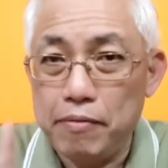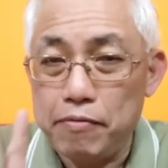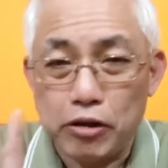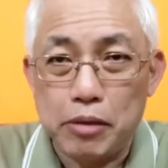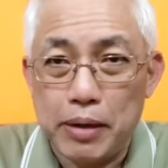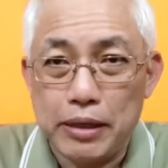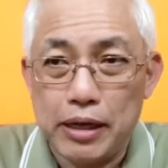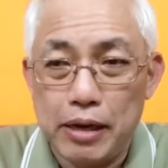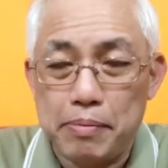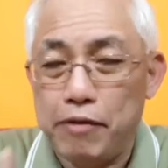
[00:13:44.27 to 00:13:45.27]

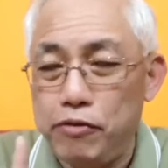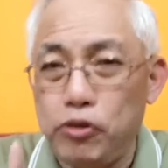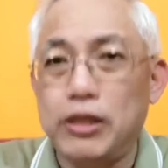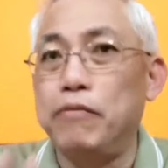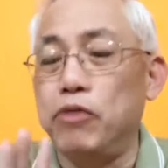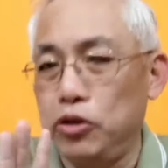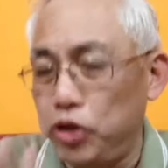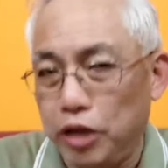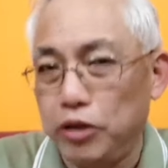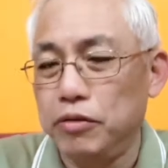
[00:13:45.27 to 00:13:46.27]
fundamentally my views have not
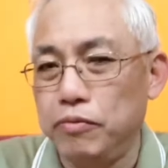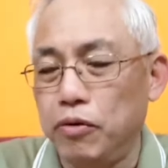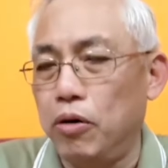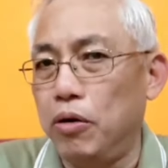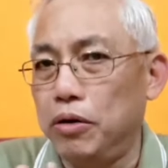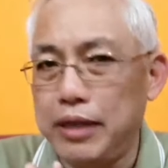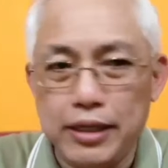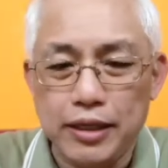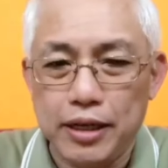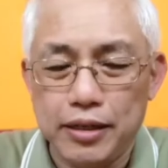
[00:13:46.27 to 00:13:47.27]
changed for all
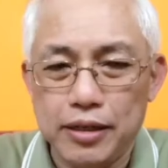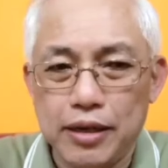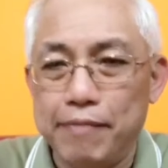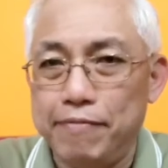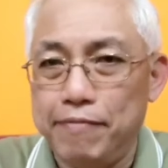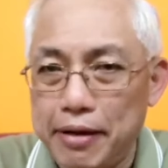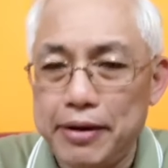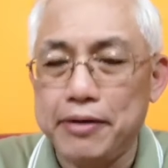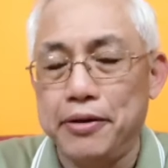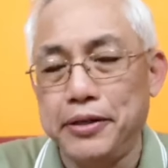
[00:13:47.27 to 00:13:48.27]
these years. I'm
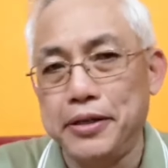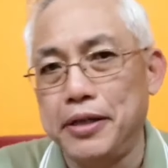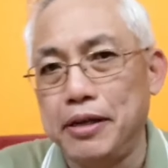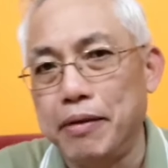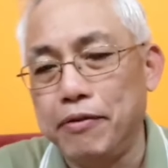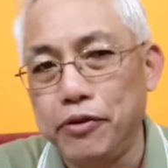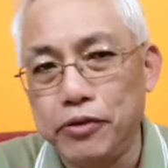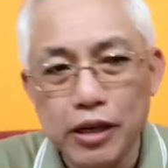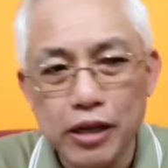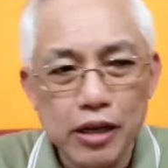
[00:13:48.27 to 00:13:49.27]
very consistent in my
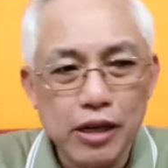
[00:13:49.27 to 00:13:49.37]
views.